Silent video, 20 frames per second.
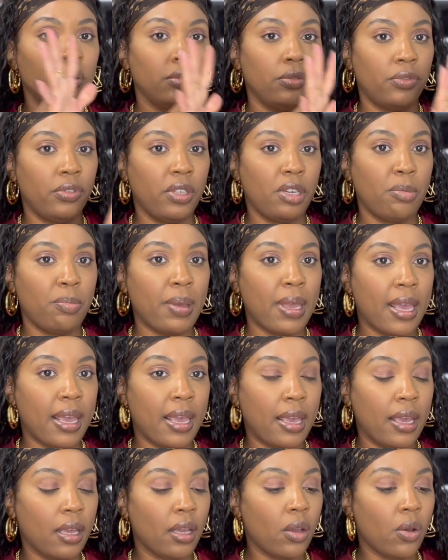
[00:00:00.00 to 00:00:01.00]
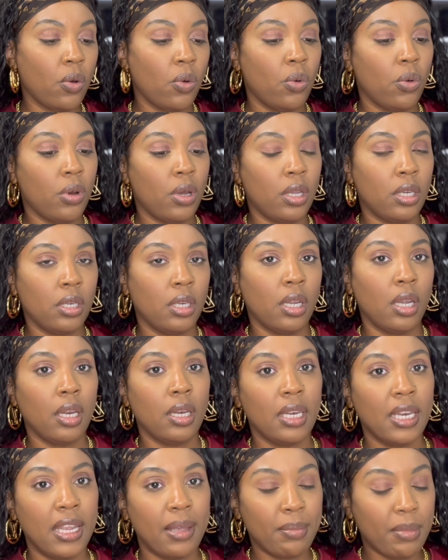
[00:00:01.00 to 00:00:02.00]
for the bag on
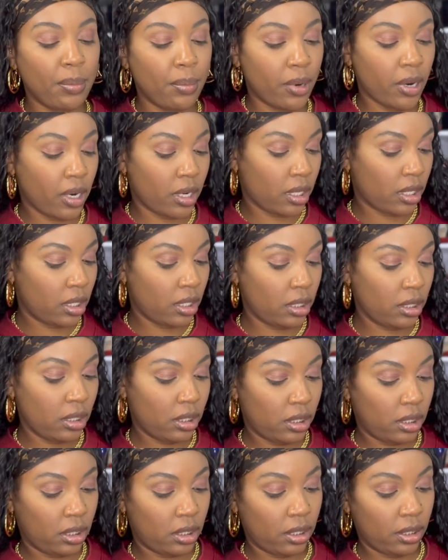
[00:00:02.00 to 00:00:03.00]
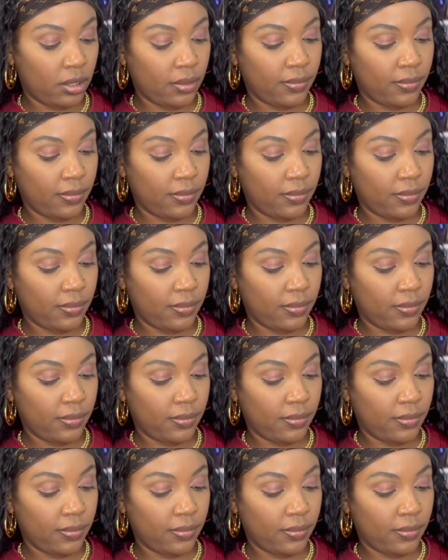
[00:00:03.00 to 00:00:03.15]
Neiman Marcus.